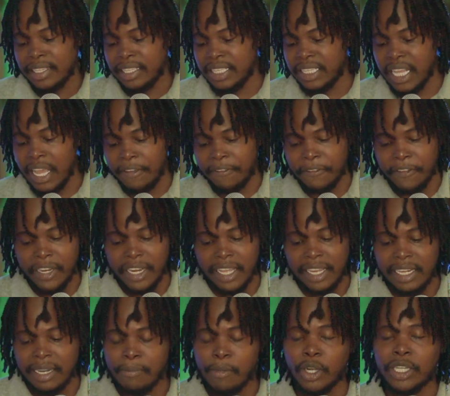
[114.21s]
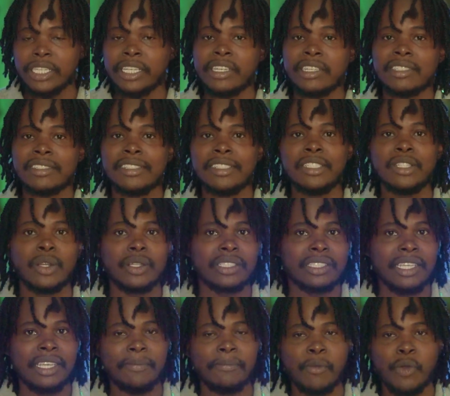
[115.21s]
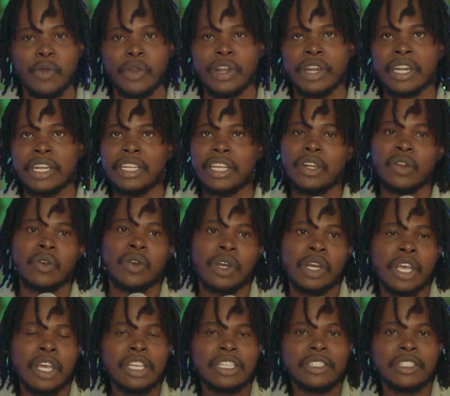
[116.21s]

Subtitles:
definitely, but there's nothing more, you know,